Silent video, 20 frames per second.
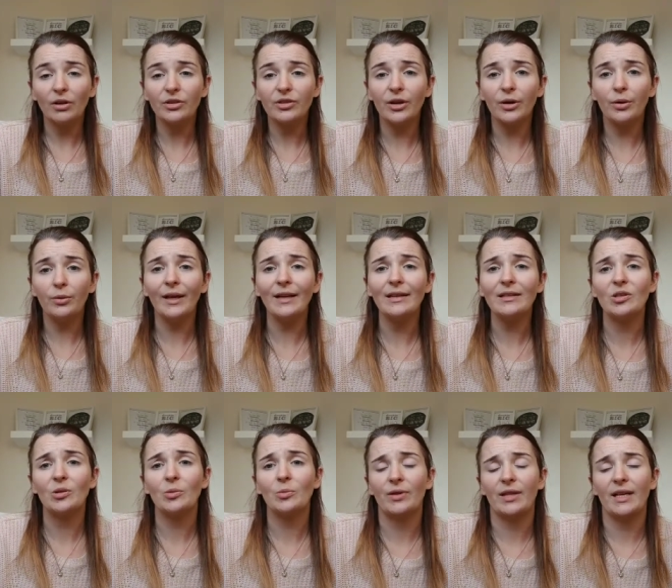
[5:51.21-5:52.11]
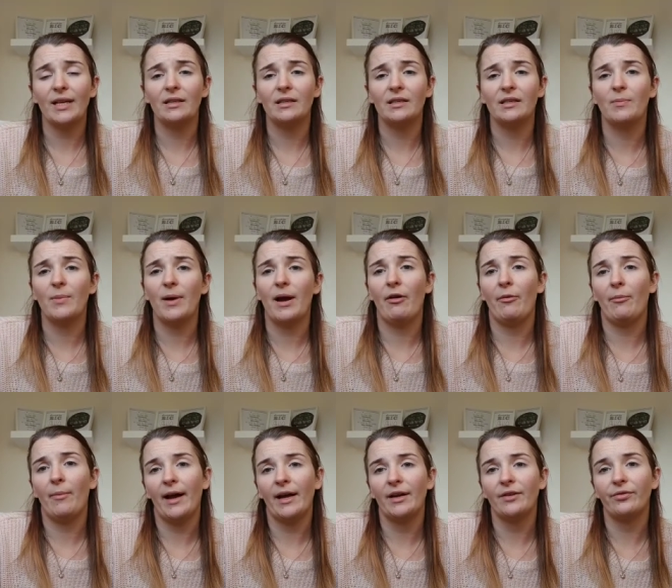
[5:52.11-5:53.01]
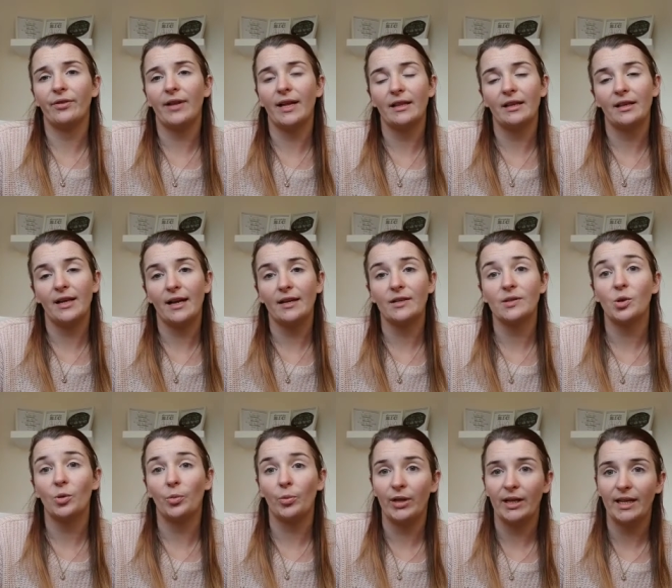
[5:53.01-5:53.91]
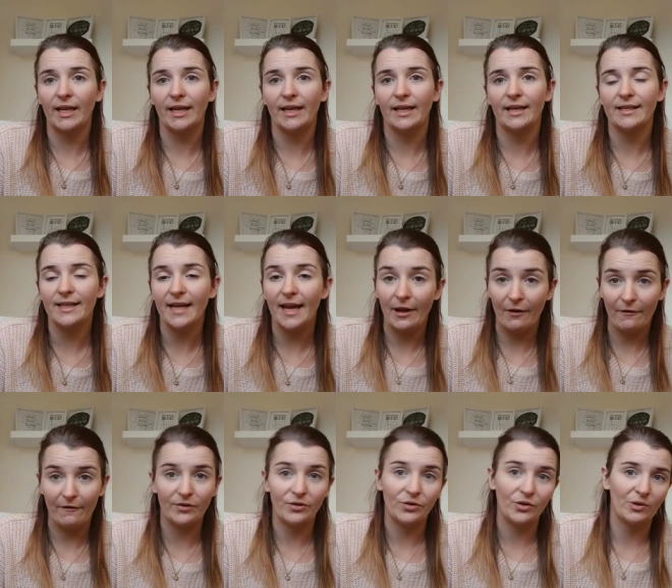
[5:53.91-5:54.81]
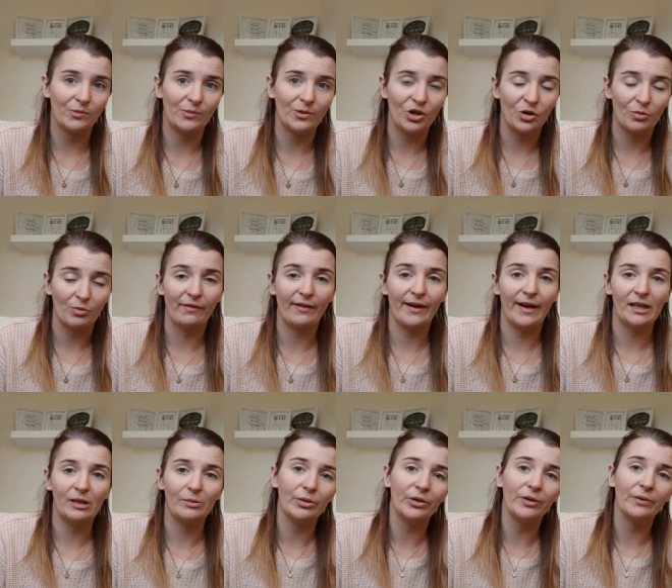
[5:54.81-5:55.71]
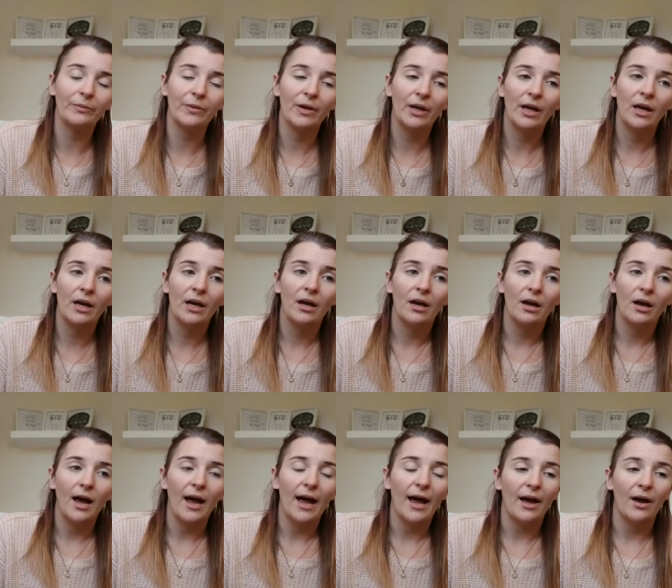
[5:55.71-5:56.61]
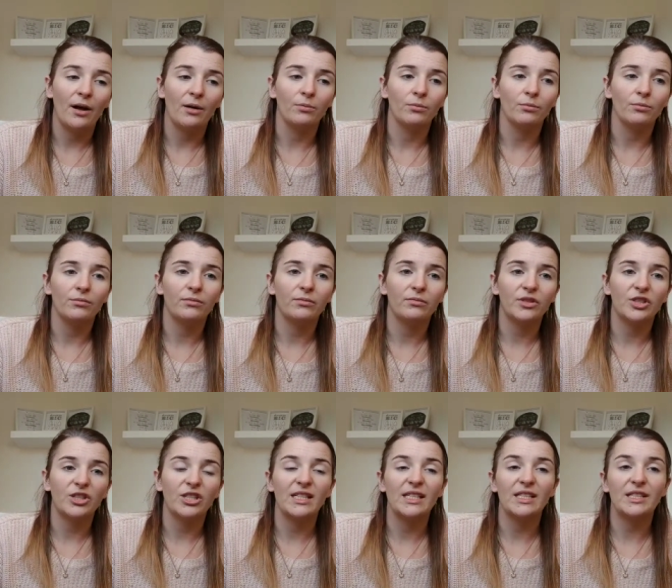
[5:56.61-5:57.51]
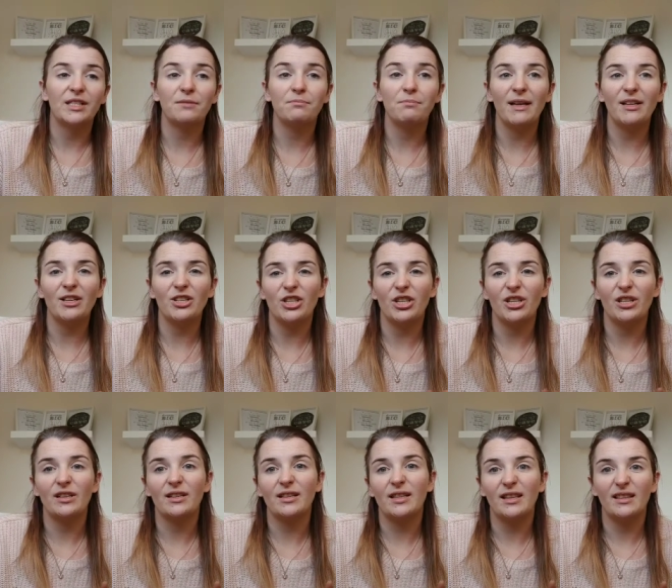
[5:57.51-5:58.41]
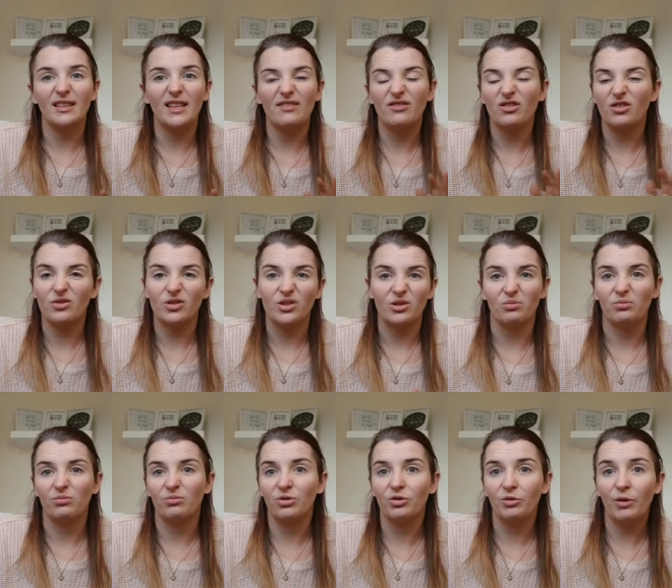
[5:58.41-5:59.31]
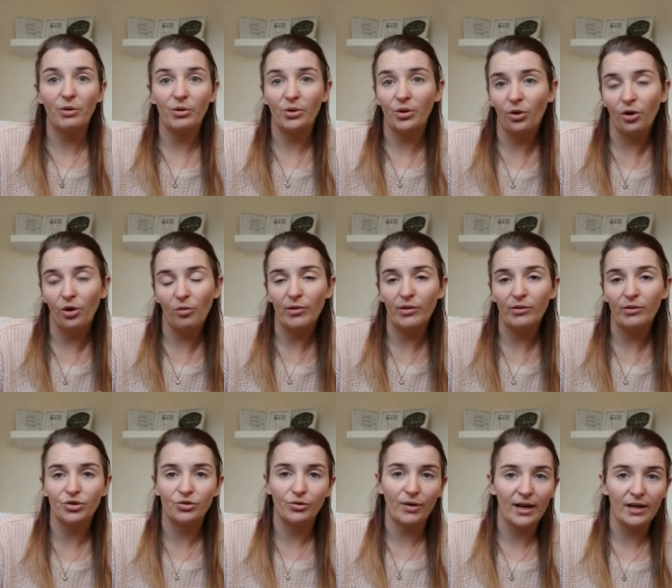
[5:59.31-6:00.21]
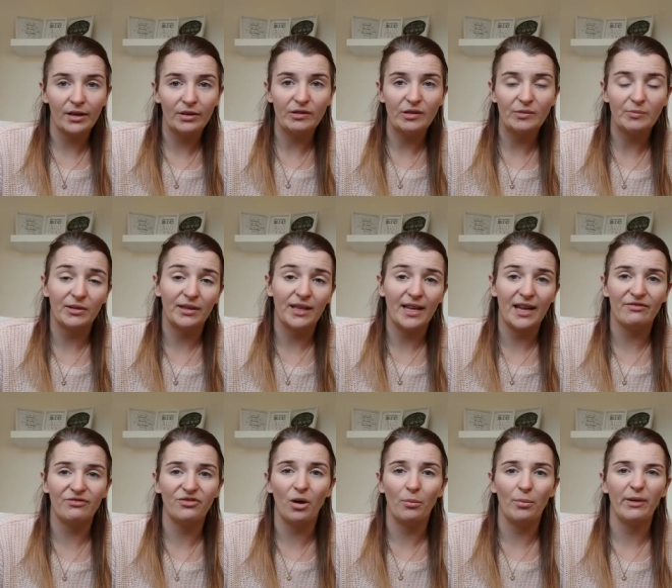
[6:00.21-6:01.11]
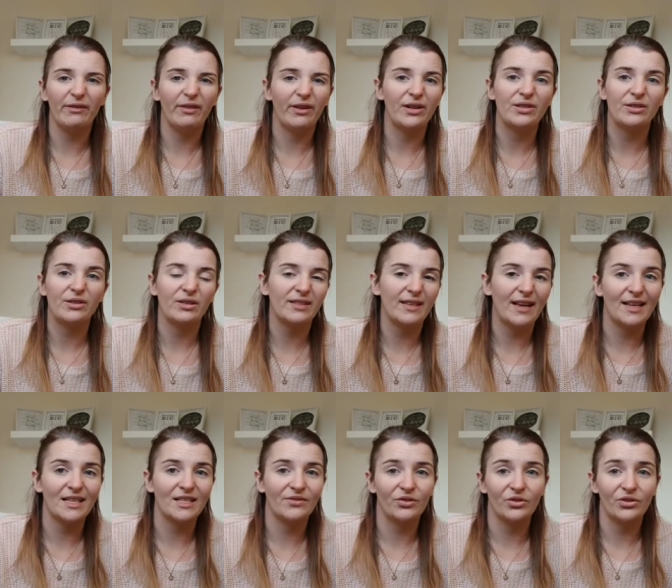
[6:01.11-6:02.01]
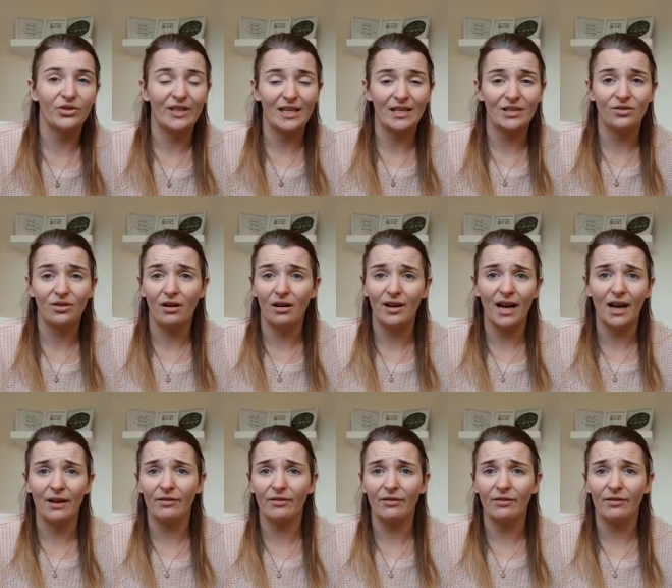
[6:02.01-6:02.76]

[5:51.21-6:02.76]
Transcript: So that's something to bear in mind for like the next couple of years if it does become available. She mentioned that they've done some growth hormone trials, but they've not been very successful, so that's not